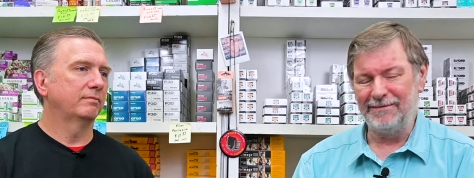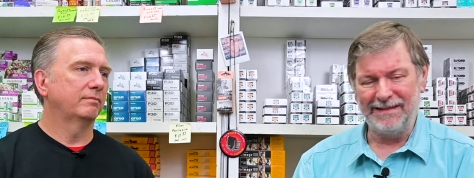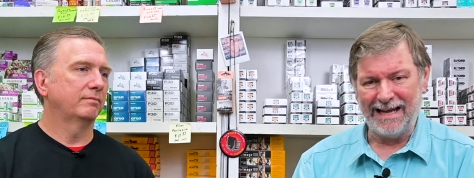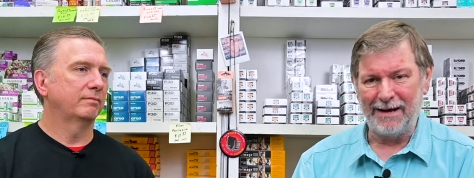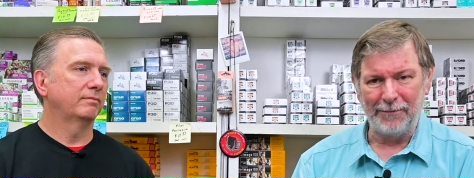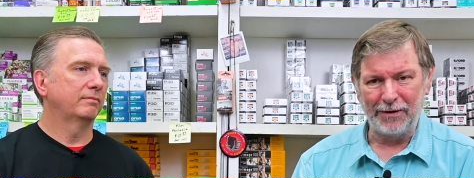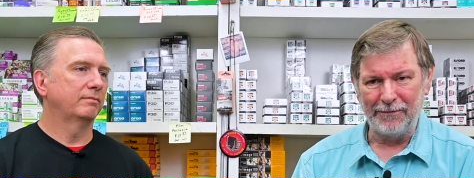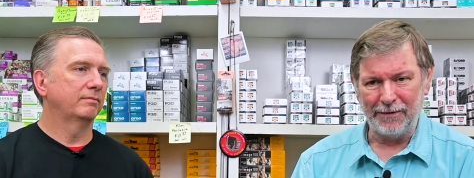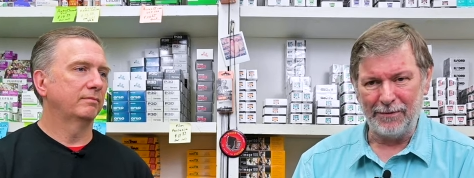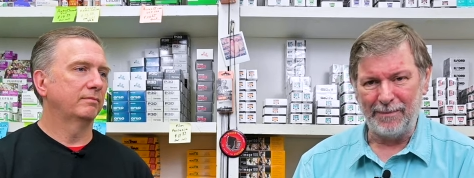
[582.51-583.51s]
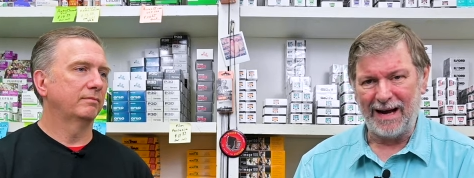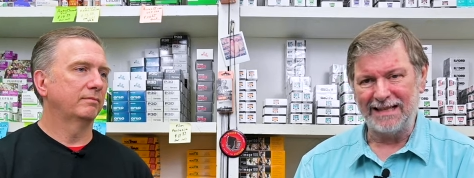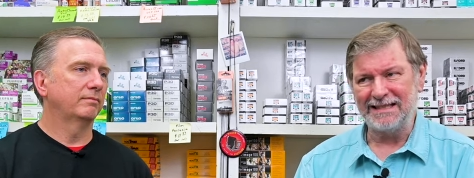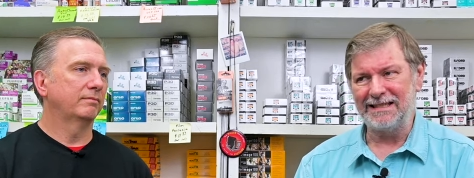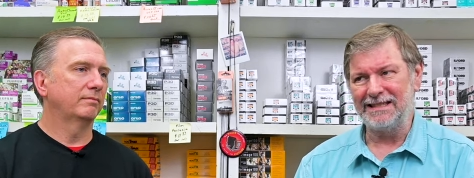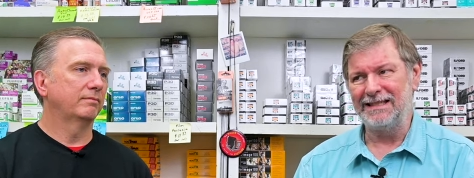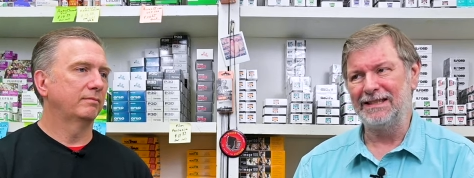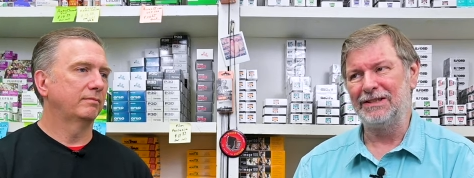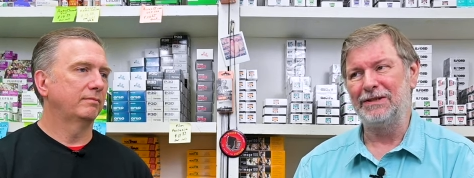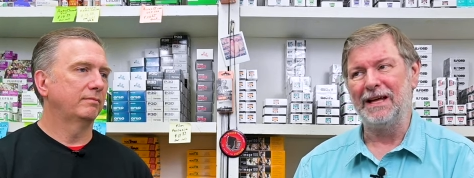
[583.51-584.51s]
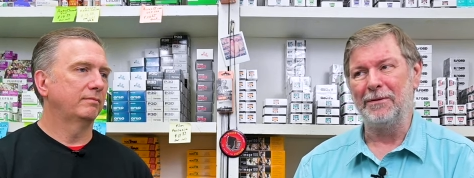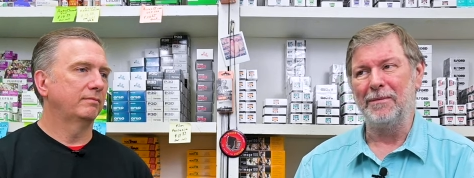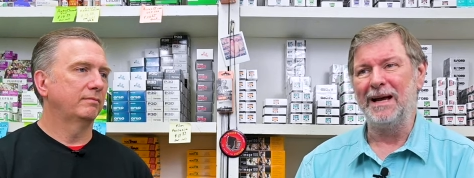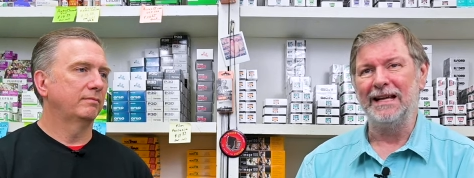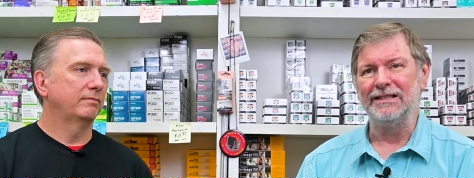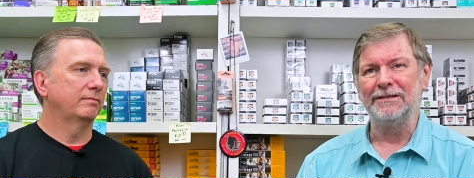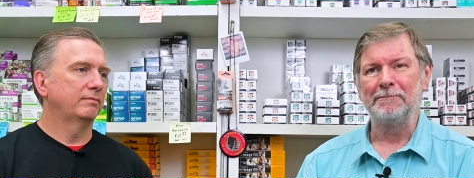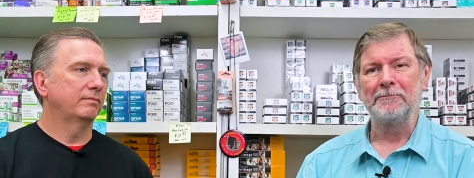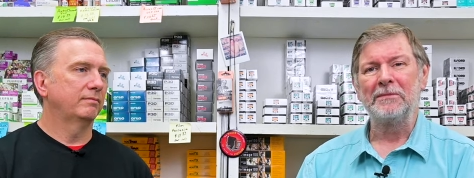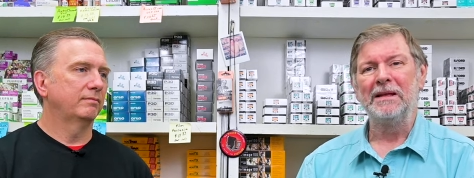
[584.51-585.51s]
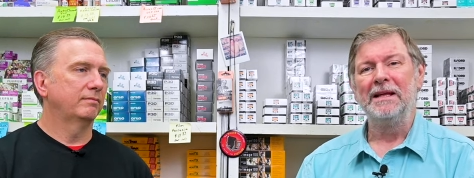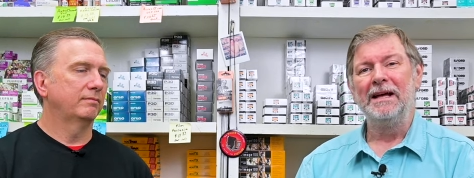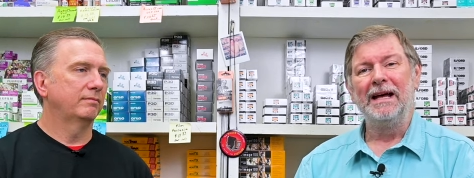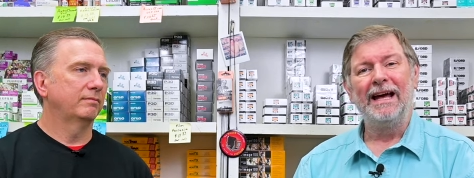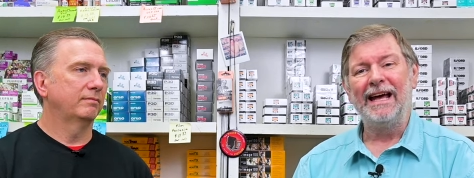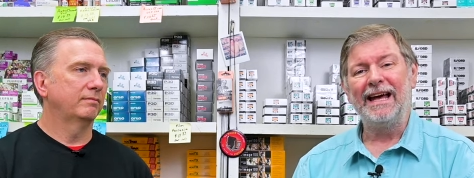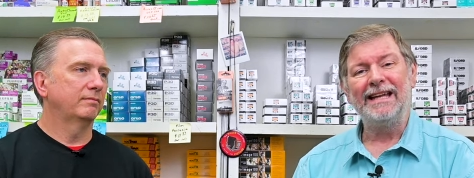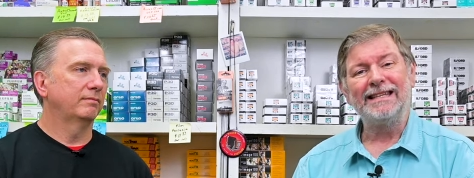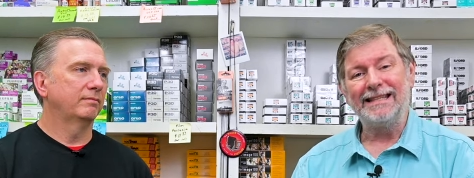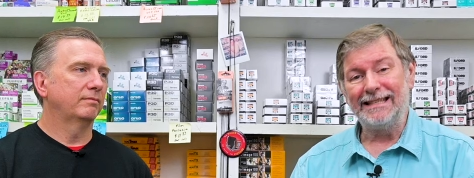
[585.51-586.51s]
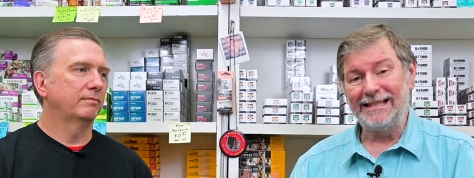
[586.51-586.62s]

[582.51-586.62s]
Speaker 1: now I'm looking for the box that remains. And